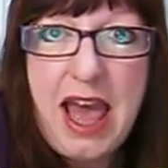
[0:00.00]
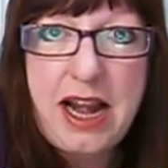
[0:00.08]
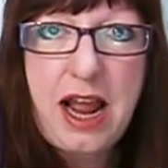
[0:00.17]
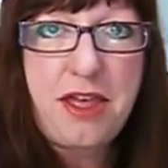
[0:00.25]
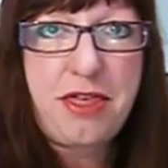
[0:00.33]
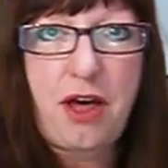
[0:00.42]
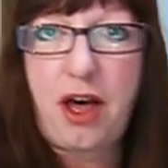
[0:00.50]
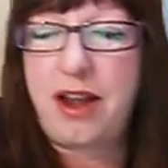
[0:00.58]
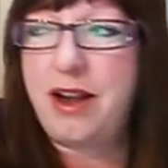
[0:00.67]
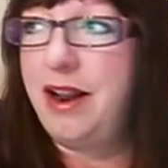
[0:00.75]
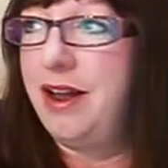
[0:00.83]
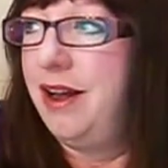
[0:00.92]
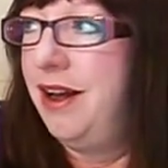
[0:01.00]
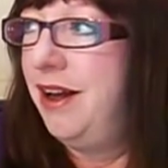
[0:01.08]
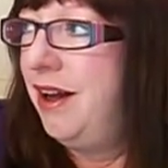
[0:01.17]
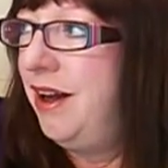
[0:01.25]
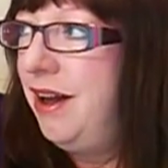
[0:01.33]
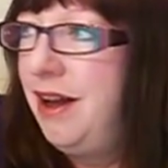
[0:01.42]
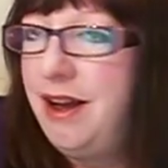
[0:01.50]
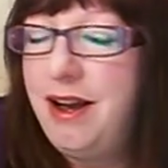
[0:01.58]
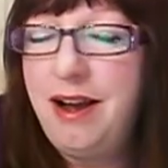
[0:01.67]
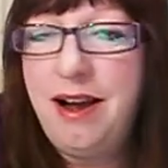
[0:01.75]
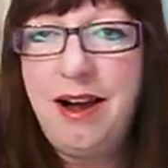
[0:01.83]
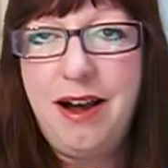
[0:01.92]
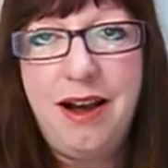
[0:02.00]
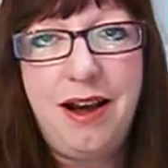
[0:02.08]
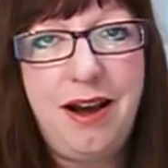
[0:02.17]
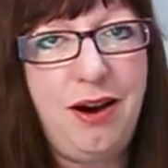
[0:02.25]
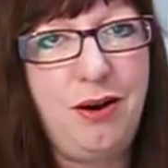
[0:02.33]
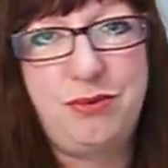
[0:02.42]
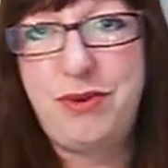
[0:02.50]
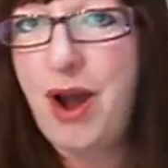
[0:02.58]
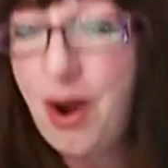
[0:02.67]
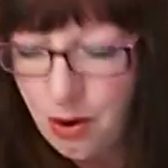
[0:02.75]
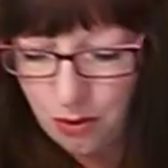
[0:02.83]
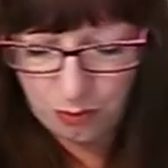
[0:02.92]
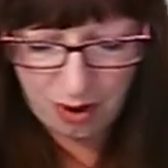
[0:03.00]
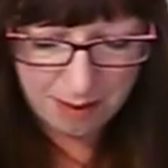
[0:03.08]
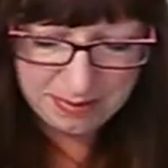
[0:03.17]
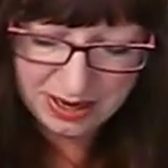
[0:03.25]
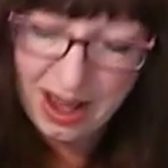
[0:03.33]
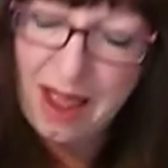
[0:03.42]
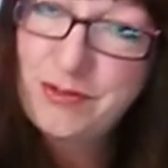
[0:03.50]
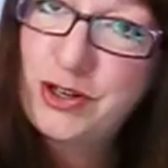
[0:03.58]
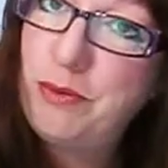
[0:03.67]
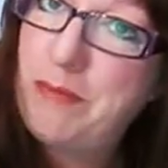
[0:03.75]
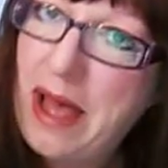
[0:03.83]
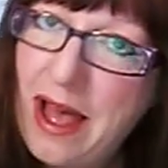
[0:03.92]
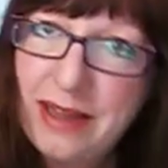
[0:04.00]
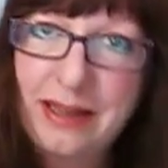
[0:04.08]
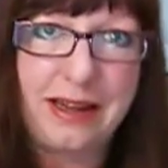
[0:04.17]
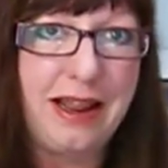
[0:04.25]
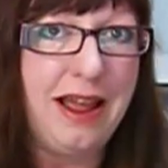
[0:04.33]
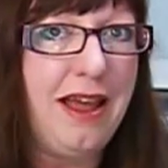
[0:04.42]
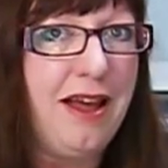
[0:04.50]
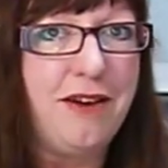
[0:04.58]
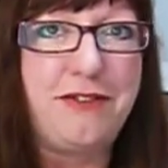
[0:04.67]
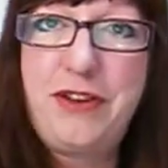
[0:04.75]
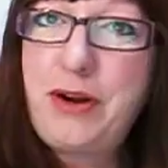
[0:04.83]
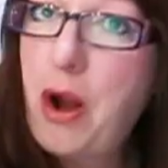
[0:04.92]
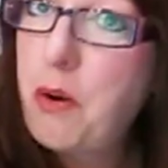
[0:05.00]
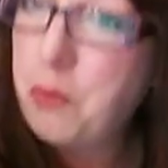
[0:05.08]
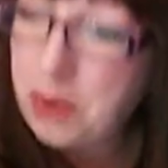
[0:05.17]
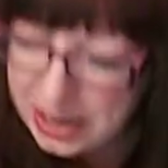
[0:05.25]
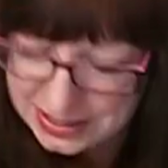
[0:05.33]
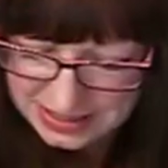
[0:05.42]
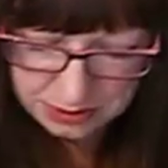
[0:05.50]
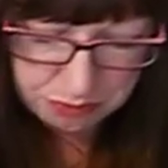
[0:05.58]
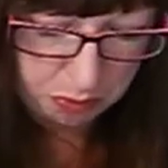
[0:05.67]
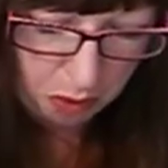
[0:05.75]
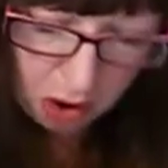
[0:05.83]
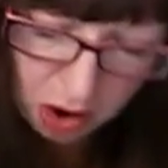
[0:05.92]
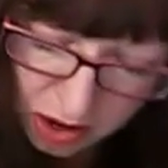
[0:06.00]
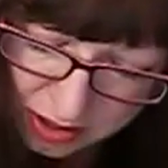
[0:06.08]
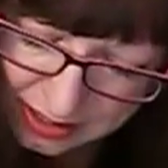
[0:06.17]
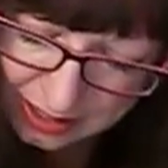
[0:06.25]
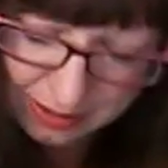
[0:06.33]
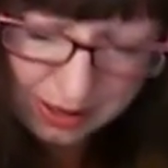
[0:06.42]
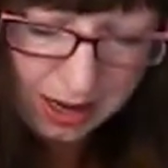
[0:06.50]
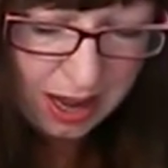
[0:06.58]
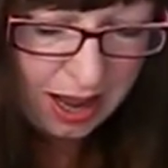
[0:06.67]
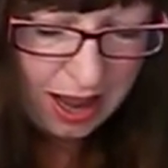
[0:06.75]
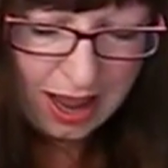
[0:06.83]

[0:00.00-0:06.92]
And I thought, oh no, I'm going to have to go back and figure out what I did wrong.